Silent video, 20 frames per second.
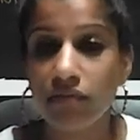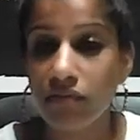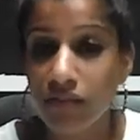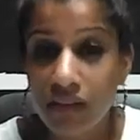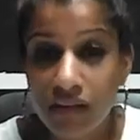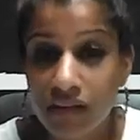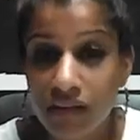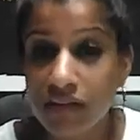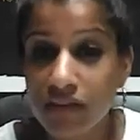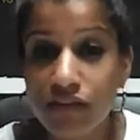
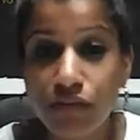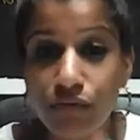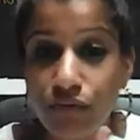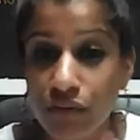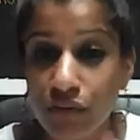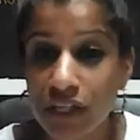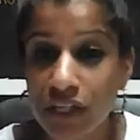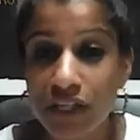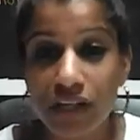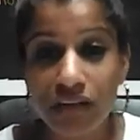is a
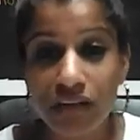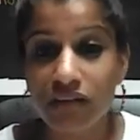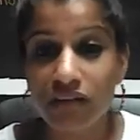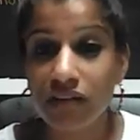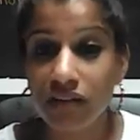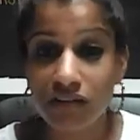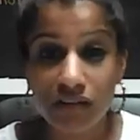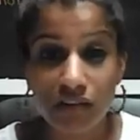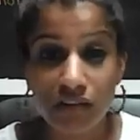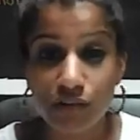really easy,
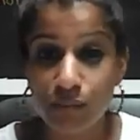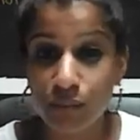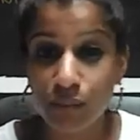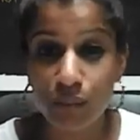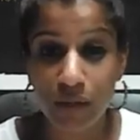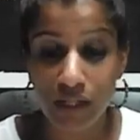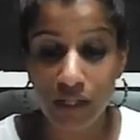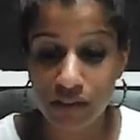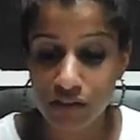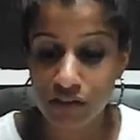accessible
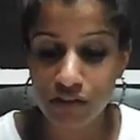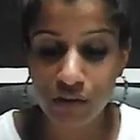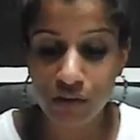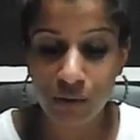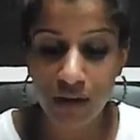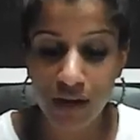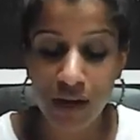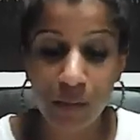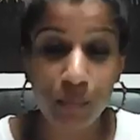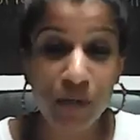way to do
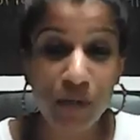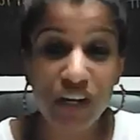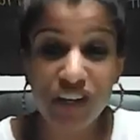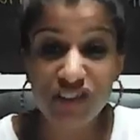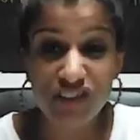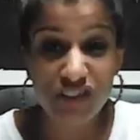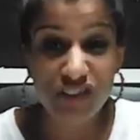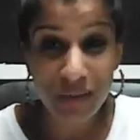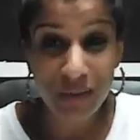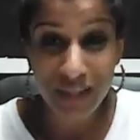it. And we could
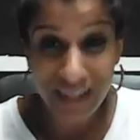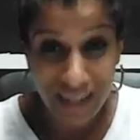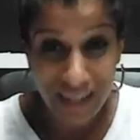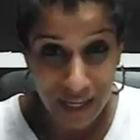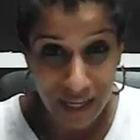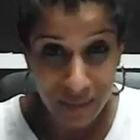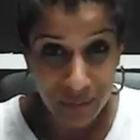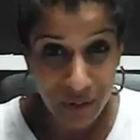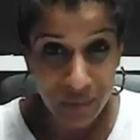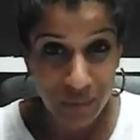just play a
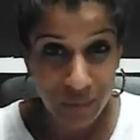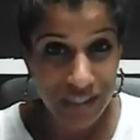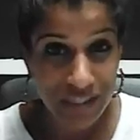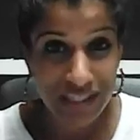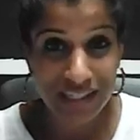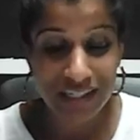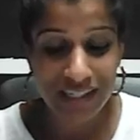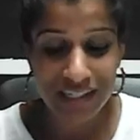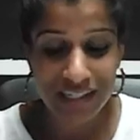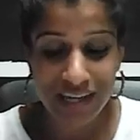game like we
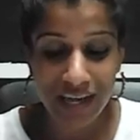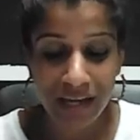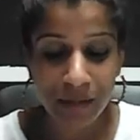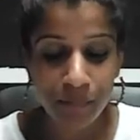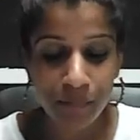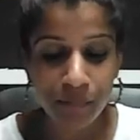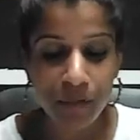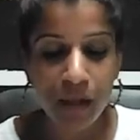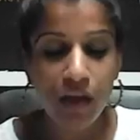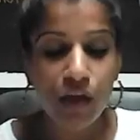did today.
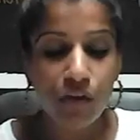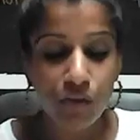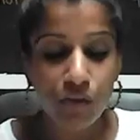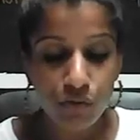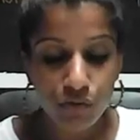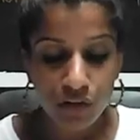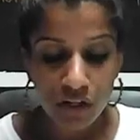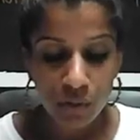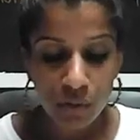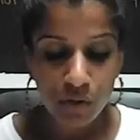The
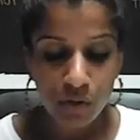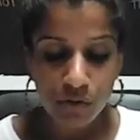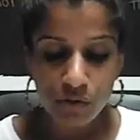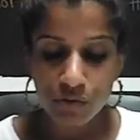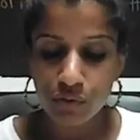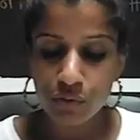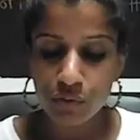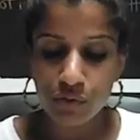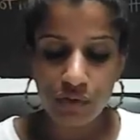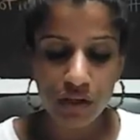really
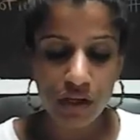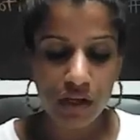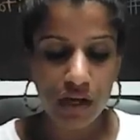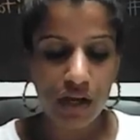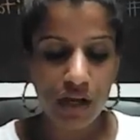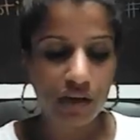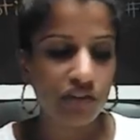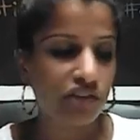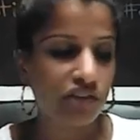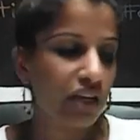wonderful thing
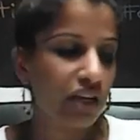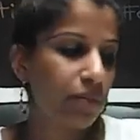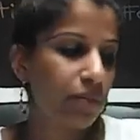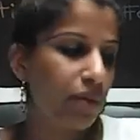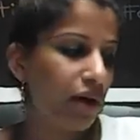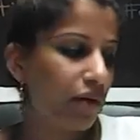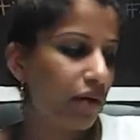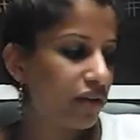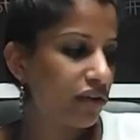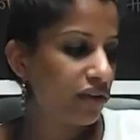actually
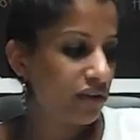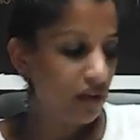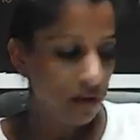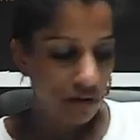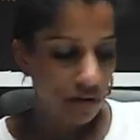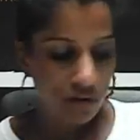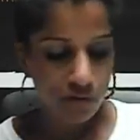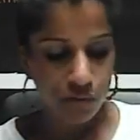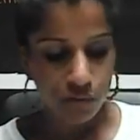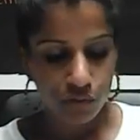about these
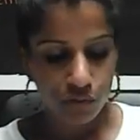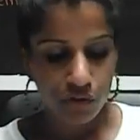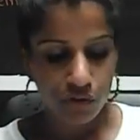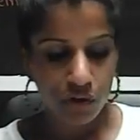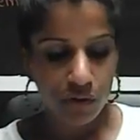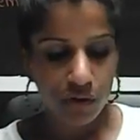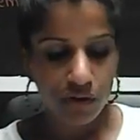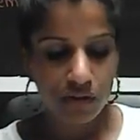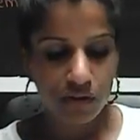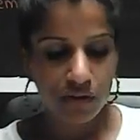cards also
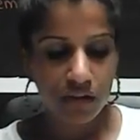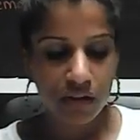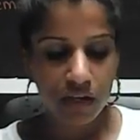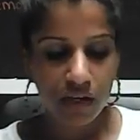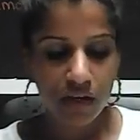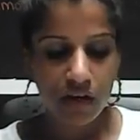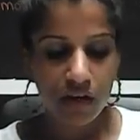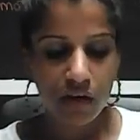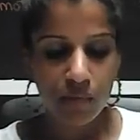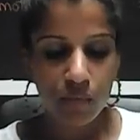is that
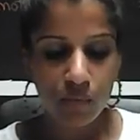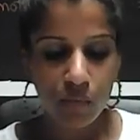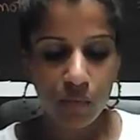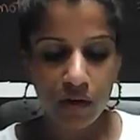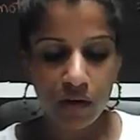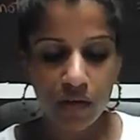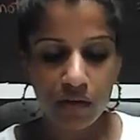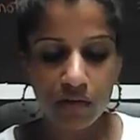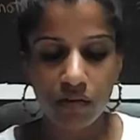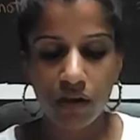they come
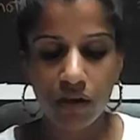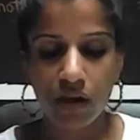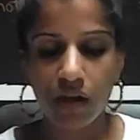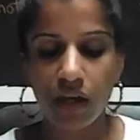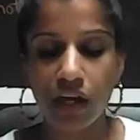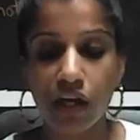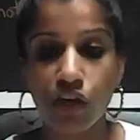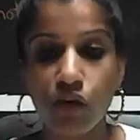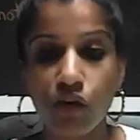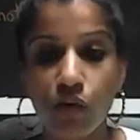with
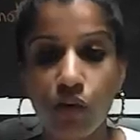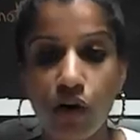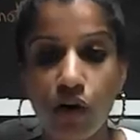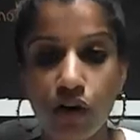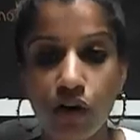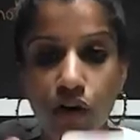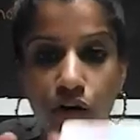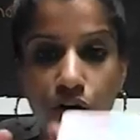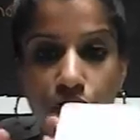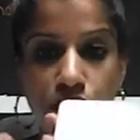a
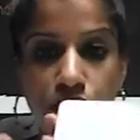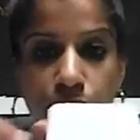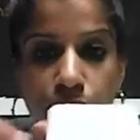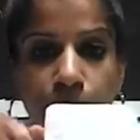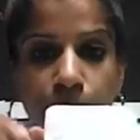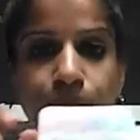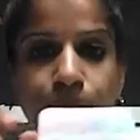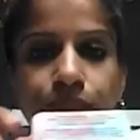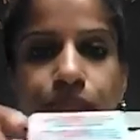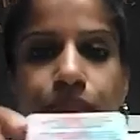QR code
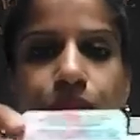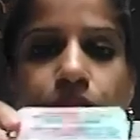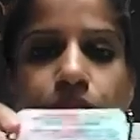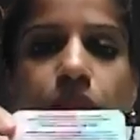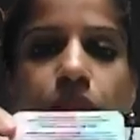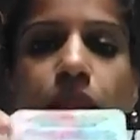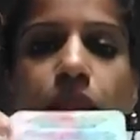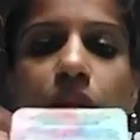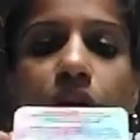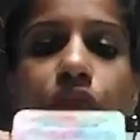
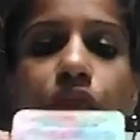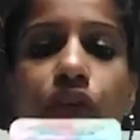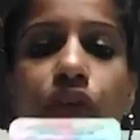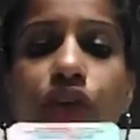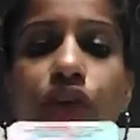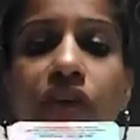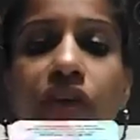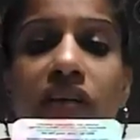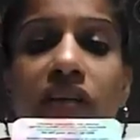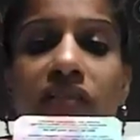that
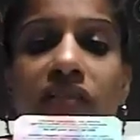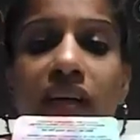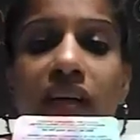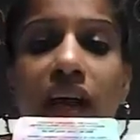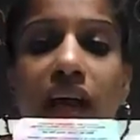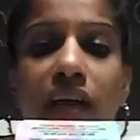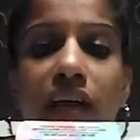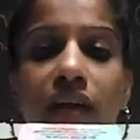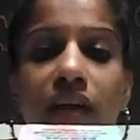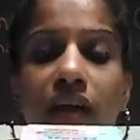you can
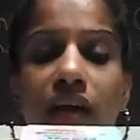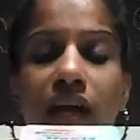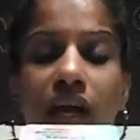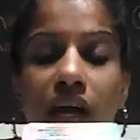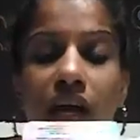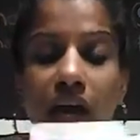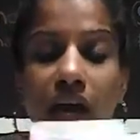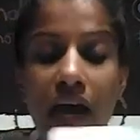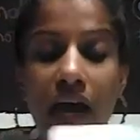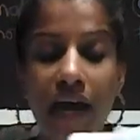scan
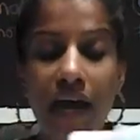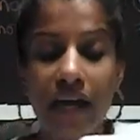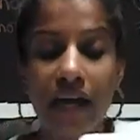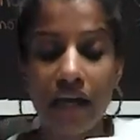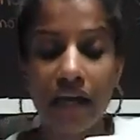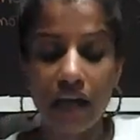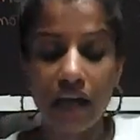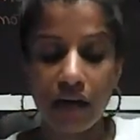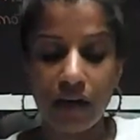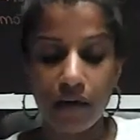
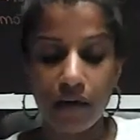a